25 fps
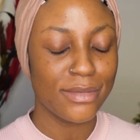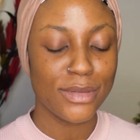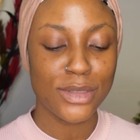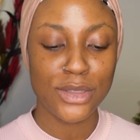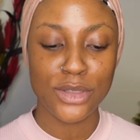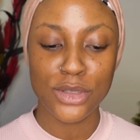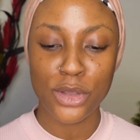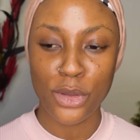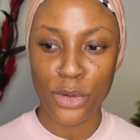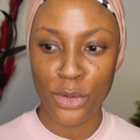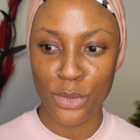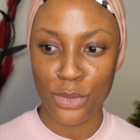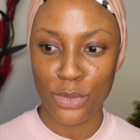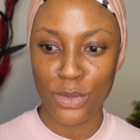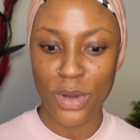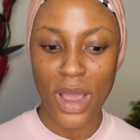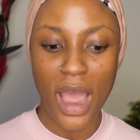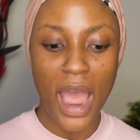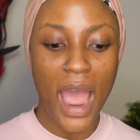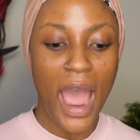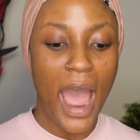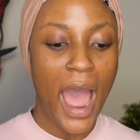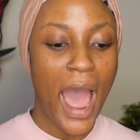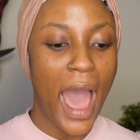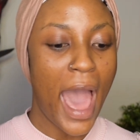So
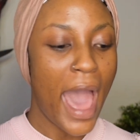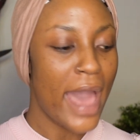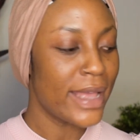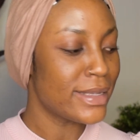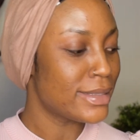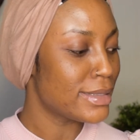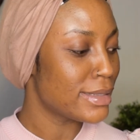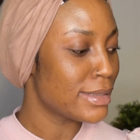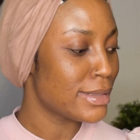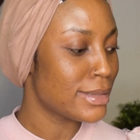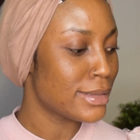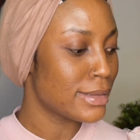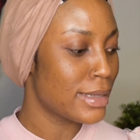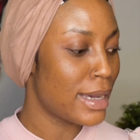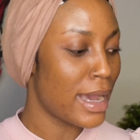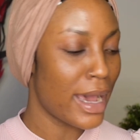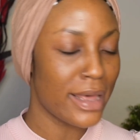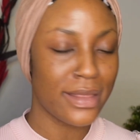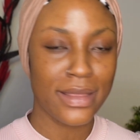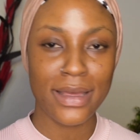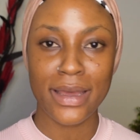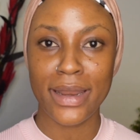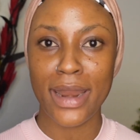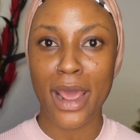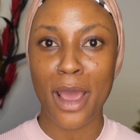I just
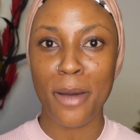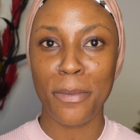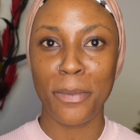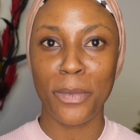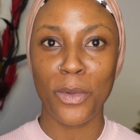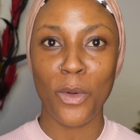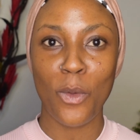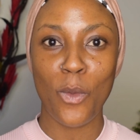gathered up